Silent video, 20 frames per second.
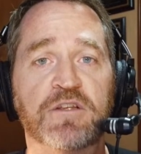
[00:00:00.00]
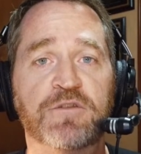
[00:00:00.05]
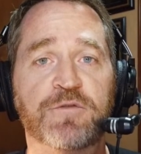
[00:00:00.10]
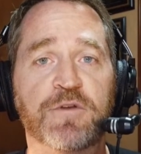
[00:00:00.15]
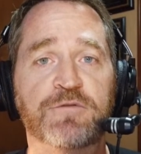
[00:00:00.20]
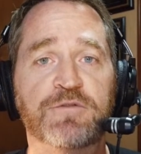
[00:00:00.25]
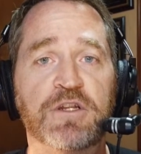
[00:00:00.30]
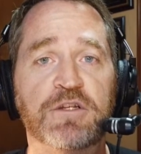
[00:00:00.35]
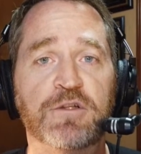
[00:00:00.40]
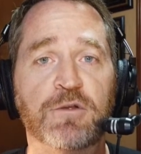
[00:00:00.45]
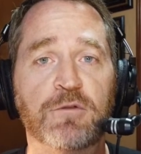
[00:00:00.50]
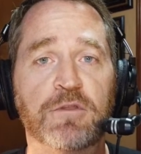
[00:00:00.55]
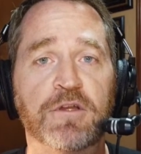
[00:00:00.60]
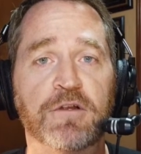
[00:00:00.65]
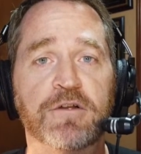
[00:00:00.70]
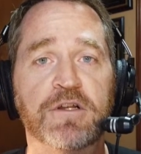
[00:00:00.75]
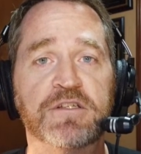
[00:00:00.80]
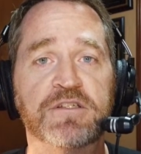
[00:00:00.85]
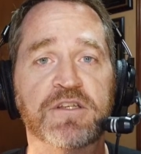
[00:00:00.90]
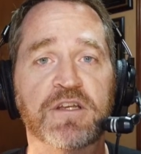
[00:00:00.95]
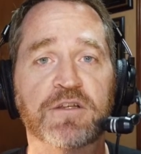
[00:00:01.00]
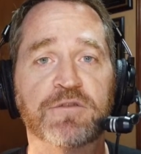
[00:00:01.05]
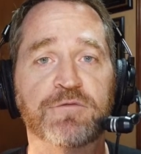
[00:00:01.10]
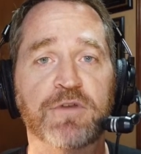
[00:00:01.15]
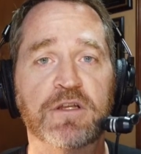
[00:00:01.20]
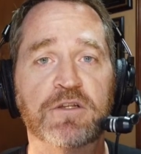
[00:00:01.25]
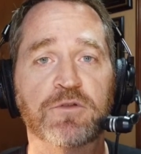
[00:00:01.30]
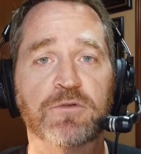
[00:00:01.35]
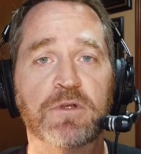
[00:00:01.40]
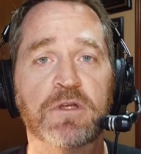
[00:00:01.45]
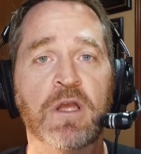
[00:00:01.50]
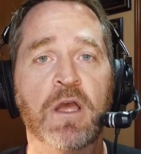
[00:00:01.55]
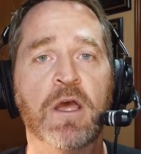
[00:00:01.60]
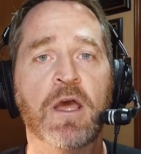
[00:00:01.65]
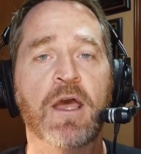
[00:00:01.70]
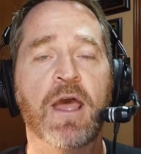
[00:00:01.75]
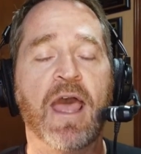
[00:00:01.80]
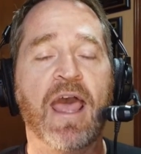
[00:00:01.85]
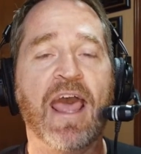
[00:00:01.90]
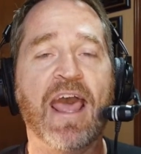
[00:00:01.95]
State's 52-36 victory
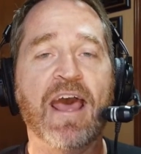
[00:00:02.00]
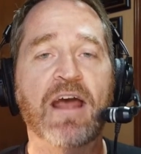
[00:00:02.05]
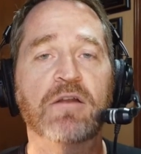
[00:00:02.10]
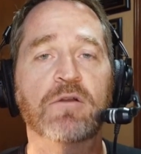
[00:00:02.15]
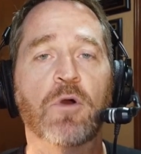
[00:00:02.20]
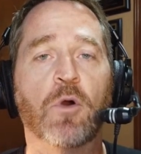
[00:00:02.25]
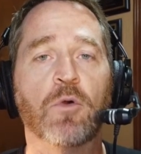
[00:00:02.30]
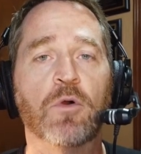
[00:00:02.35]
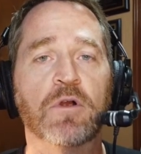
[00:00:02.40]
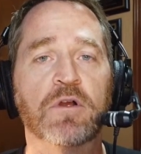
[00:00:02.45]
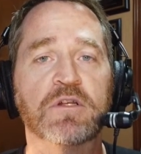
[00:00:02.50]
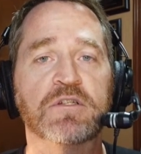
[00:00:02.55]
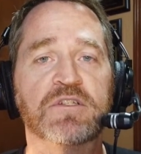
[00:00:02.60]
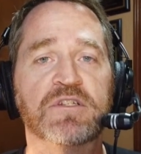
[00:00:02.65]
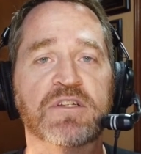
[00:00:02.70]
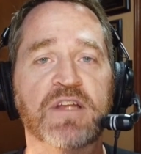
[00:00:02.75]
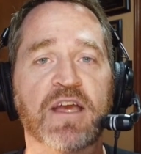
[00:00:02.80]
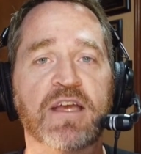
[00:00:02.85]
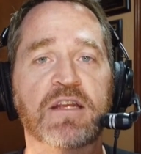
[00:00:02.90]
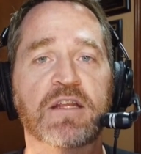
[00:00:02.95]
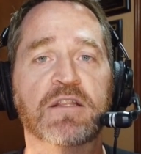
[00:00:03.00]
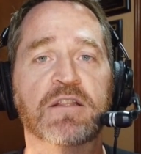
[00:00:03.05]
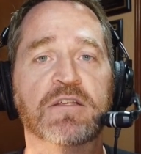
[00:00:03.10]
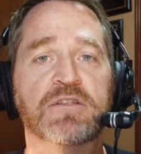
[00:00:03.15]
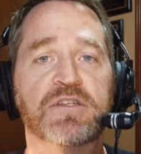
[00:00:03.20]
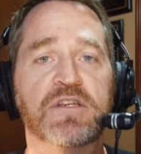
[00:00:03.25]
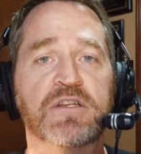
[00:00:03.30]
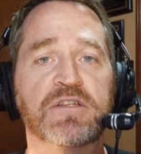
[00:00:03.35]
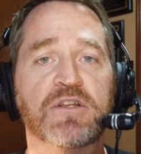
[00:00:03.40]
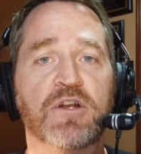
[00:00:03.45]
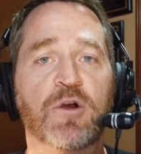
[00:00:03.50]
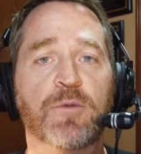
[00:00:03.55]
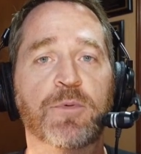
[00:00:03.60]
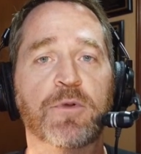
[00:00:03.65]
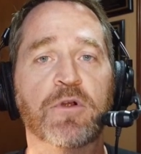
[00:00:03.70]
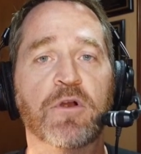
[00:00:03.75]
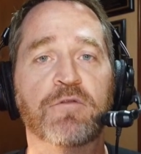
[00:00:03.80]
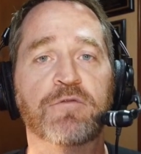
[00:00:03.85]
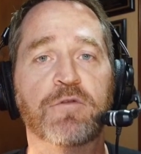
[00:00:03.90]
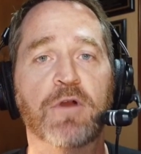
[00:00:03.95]
at Oregon State in the season
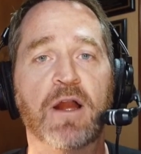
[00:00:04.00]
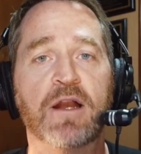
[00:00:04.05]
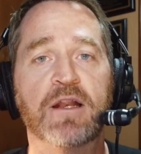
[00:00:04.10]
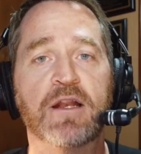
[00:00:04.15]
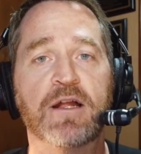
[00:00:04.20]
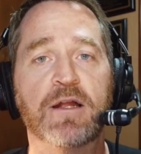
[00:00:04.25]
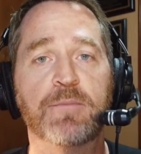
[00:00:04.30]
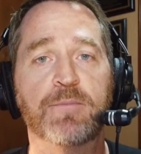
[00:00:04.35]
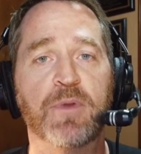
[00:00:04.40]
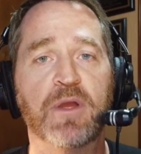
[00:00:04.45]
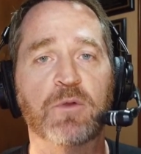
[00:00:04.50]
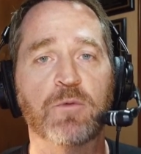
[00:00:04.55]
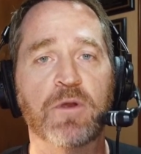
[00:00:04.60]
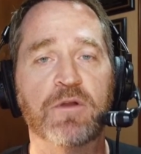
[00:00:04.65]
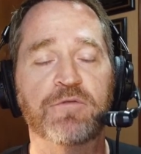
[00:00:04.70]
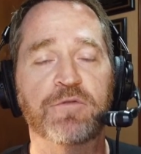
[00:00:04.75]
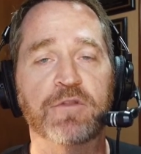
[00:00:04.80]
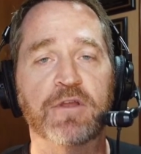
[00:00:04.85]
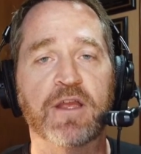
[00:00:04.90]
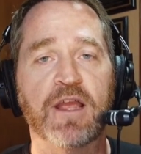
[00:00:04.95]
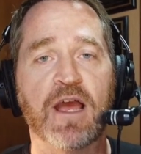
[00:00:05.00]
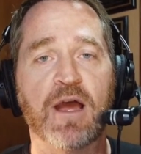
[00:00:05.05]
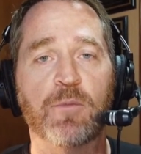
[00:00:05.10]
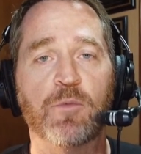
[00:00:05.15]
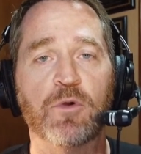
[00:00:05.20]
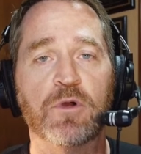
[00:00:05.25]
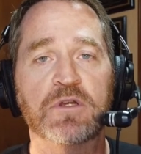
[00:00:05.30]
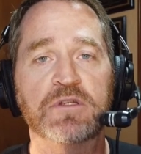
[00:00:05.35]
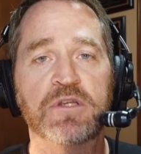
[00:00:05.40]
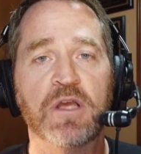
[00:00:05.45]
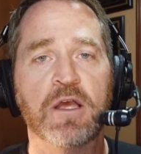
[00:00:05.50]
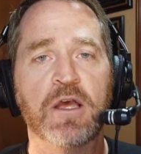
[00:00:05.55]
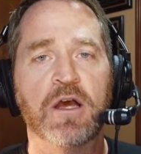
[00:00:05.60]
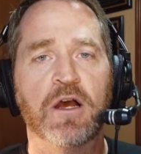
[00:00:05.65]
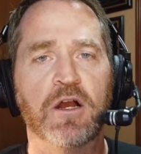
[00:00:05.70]
opener on Friday night. Big win for the Cowboys.